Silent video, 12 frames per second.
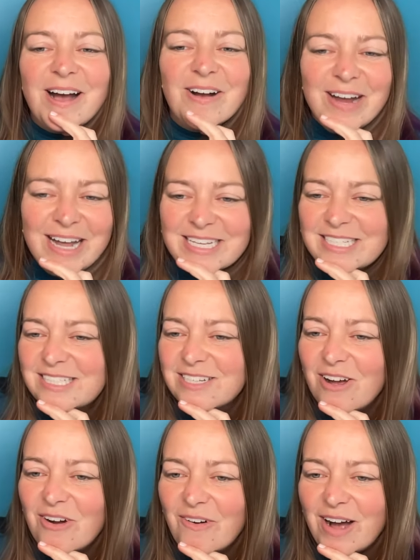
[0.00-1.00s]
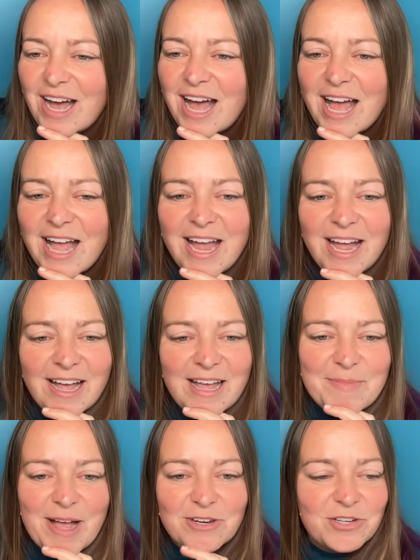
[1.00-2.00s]
Okay. So I
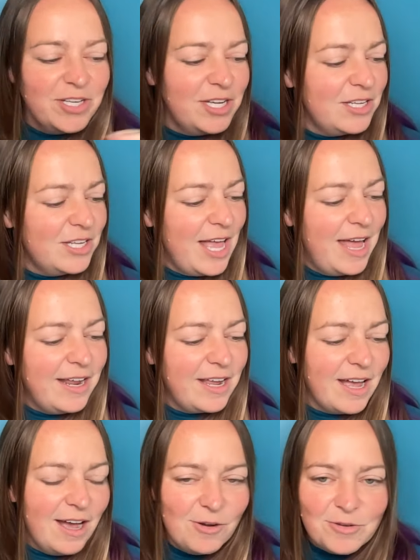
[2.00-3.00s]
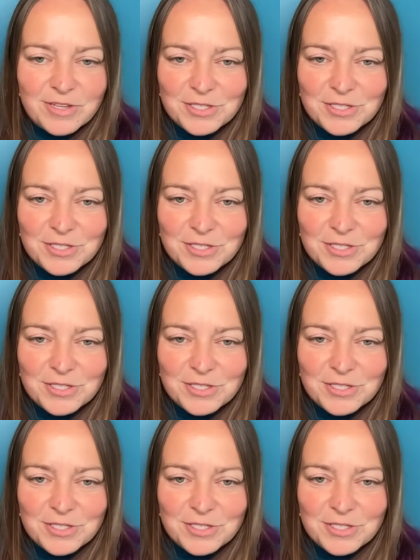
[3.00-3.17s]
am actually heading out